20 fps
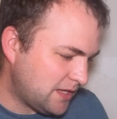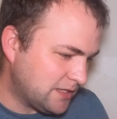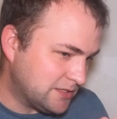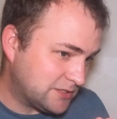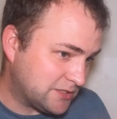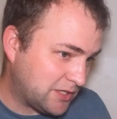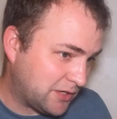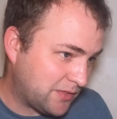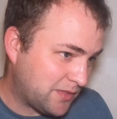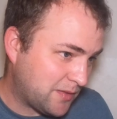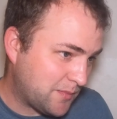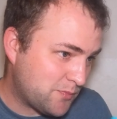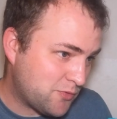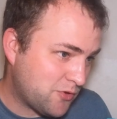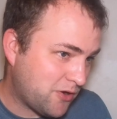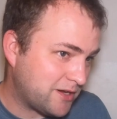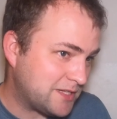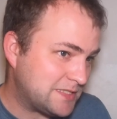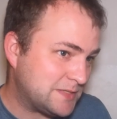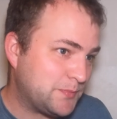So the
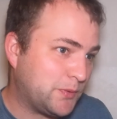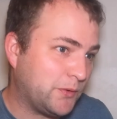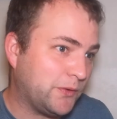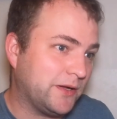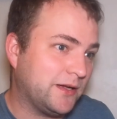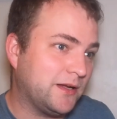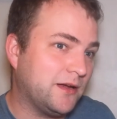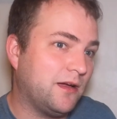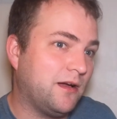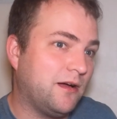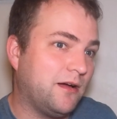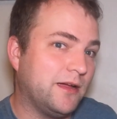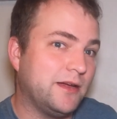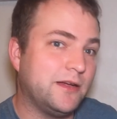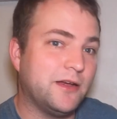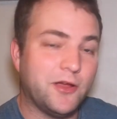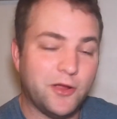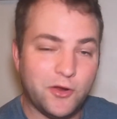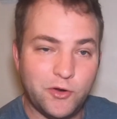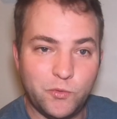price point, I
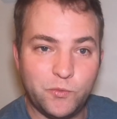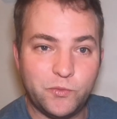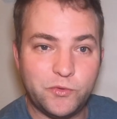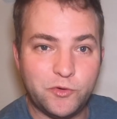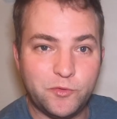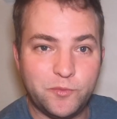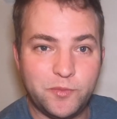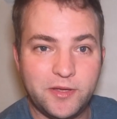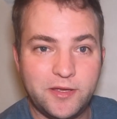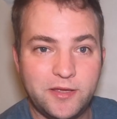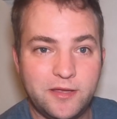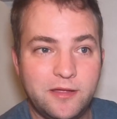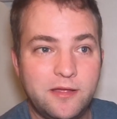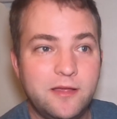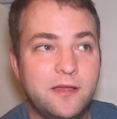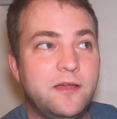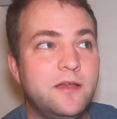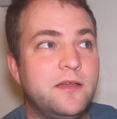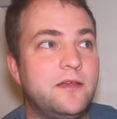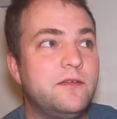know, will be
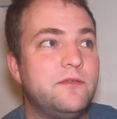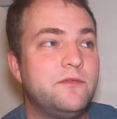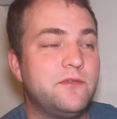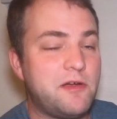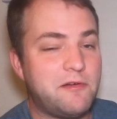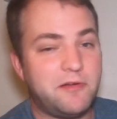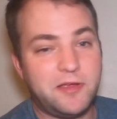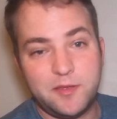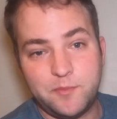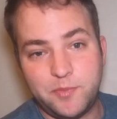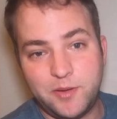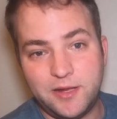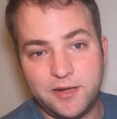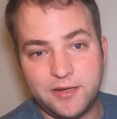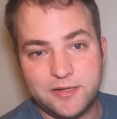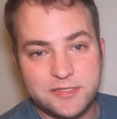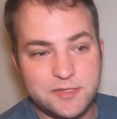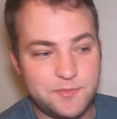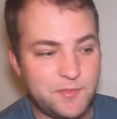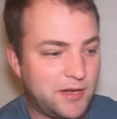very
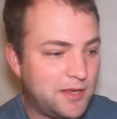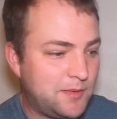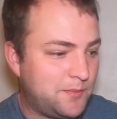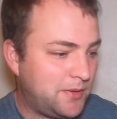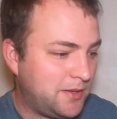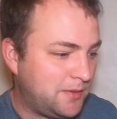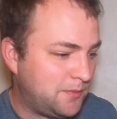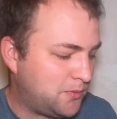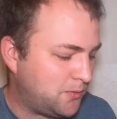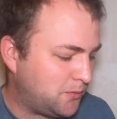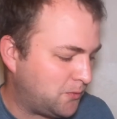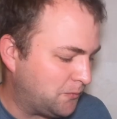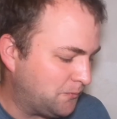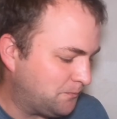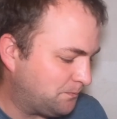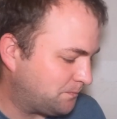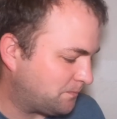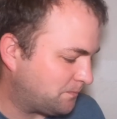appealing to many people.